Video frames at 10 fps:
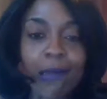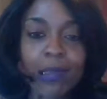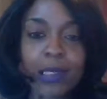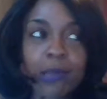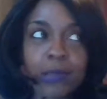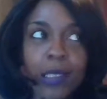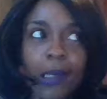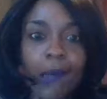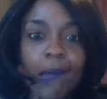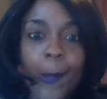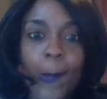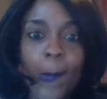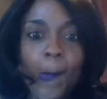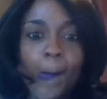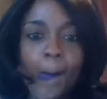And then he was like, oh.
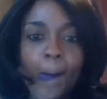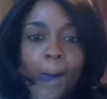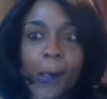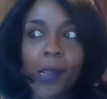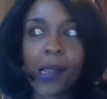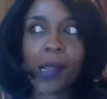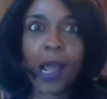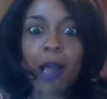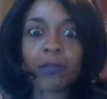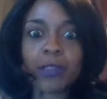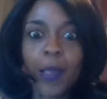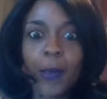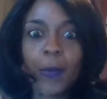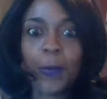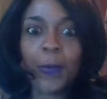I was like,
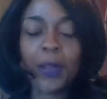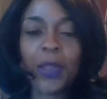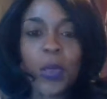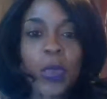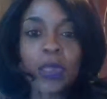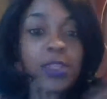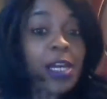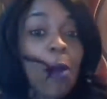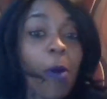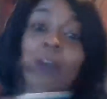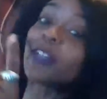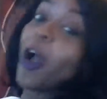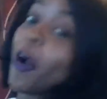oh. Then I walked